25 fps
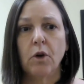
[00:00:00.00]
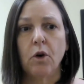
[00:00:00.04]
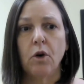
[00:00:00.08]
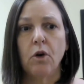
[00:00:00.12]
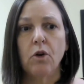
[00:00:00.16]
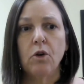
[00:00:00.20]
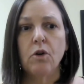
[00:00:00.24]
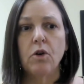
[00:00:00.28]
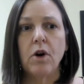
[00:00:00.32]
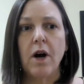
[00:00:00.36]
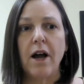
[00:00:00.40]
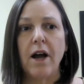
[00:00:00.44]

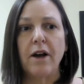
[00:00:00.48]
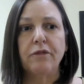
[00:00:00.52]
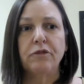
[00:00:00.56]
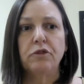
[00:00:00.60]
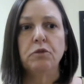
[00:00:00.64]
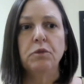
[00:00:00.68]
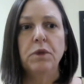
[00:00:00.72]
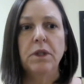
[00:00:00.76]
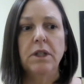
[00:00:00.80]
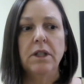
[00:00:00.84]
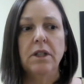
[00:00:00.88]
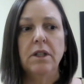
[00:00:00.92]
Oh, I have
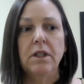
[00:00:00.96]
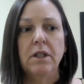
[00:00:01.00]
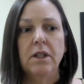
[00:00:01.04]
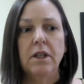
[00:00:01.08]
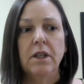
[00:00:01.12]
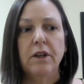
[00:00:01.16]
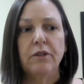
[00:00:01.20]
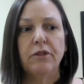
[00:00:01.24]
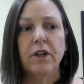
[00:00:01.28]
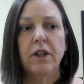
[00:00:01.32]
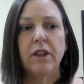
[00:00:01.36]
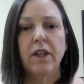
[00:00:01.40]
to be
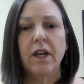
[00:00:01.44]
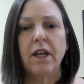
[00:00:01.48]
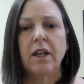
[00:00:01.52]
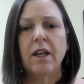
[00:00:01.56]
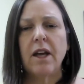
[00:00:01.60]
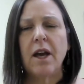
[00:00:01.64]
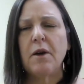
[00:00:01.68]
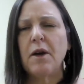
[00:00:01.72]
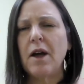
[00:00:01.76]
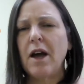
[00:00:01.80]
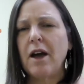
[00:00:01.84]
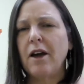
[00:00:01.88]

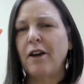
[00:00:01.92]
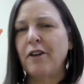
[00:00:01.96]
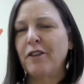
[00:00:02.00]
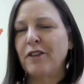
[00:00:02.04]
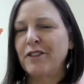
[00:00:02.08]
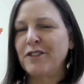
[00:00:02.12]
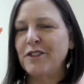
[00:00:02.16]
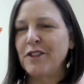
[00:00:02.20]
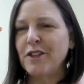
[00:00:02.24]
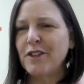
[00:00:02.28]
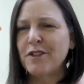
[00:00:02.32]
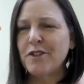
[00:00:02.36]
everything. I
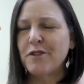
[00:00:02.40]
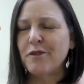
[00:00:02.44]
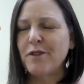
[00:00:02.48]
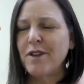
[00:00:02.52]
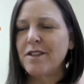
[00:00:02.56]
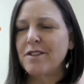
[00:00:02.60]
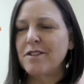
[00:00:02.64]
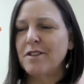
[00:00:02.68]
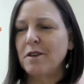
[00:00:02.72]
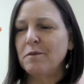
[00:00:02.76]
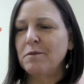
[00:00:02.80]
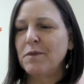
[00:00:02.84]
just
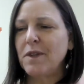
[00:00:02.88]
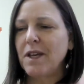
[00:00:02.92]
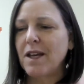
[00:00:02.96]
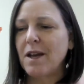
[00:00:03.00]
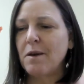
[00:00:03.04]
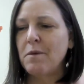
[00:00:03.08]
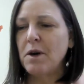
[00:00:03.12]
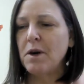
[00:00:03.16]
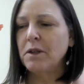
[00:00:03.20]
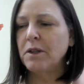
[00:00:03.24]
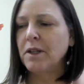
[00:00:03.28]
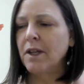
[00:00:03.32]
read something
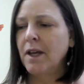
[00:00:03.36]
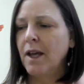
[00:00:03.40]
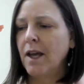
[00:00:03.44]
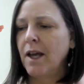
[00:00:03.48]
about